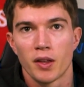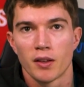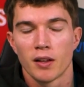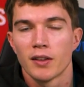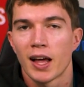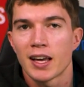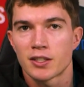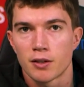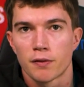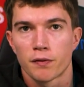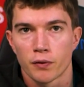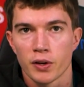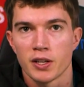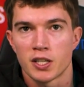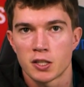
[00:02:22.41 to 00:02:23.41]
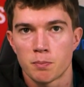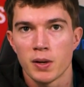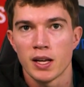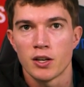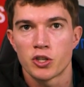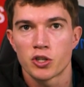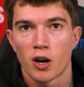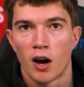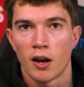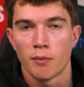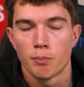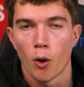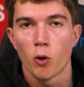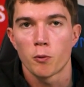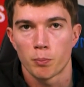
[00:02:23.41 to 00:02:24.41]
the likes of free speech
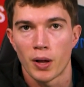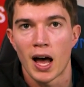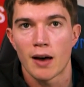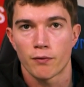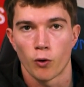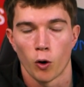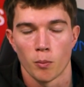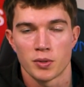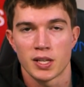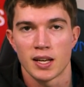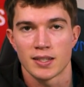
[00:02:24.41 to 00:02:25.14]
on both platforms.